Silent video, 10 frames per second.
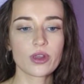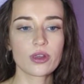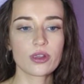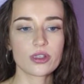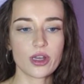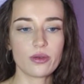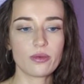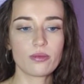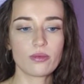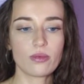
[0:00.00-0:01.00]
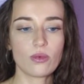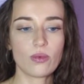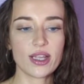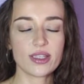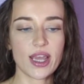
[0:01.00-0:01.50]
So
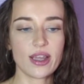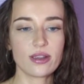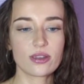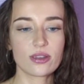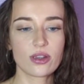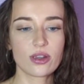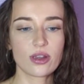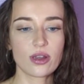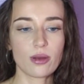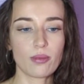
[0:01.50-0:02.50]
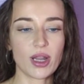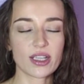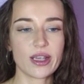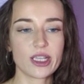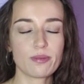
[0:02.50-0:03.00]
white takes, black
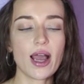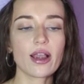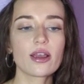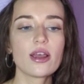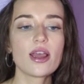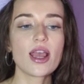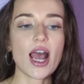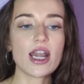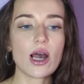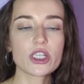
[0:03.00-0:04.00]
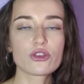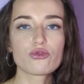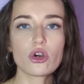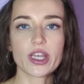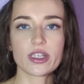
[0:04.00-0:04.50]
takes back, and now this
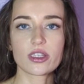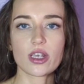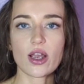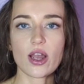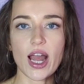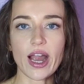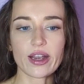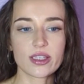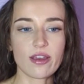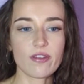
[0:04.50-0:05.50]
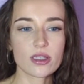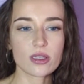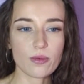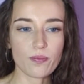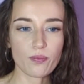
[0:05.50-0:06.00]
rook is active. It's
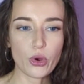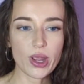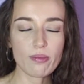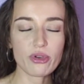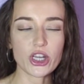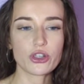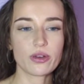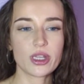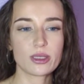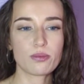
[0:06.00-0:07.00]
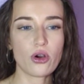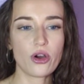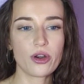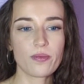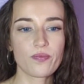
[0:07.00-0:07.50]
putting pressure on this
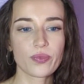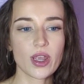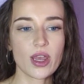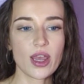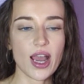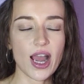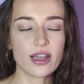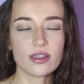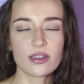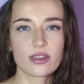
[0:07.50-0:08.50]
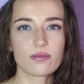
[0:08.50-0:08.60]
pawn, and